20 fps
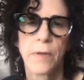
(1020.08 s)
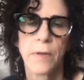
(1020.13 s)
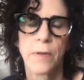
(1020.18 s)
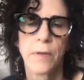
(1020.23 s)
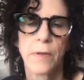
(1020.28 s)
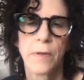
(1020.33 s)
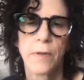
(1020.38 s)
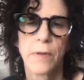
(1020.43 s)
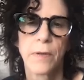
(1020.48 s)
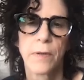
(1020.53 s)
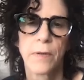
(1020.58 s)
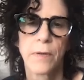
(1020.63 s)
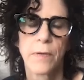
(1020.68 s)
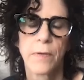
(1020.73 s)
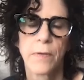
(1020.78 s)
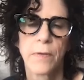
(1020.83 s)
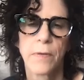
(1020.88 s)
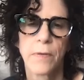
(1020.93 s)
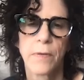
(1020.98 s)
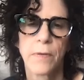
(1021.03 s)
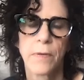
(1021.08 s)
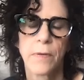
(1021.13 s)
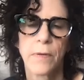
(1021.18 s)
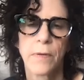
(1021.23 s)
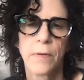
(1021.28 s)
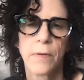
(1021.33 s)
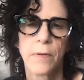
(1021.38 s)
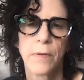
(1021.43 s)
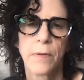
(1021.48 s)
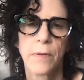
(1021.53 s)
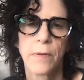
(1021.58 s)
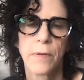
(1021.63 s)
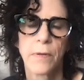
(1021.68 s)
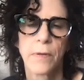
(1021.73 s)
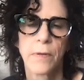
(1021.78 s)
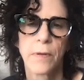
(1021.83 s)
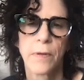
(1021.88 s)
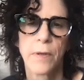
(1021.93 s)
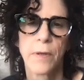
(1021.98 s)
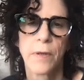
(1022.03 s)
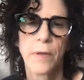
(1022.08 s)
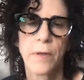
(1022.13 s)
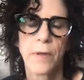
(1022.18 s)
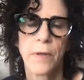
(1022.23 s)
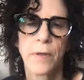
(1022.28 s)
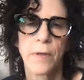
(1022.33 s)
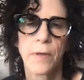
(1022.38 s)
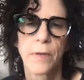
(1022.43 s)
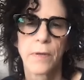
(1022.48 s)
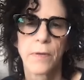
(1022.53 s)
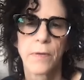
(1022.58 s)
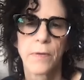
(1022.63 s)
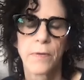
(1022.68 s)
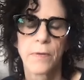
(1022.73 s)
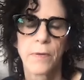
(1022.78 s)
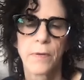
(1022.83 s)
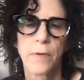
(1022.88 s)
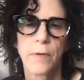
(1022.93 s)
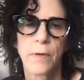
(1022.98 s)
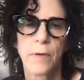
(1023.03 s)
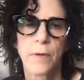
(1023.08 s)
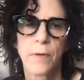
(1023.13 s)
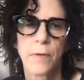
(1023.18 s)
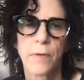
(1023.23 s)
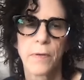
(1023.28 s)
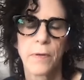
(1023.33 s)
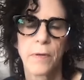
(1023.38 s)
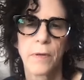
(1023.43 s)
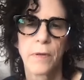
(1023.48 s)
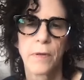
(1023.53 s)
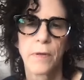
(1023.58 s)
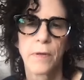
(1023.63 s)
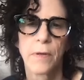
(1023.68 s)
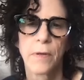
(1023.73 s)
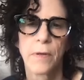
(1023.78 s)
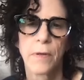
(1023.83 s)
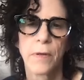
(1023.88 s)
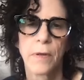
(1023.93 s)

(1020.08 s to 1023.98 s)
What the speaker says: This person isn't speaking.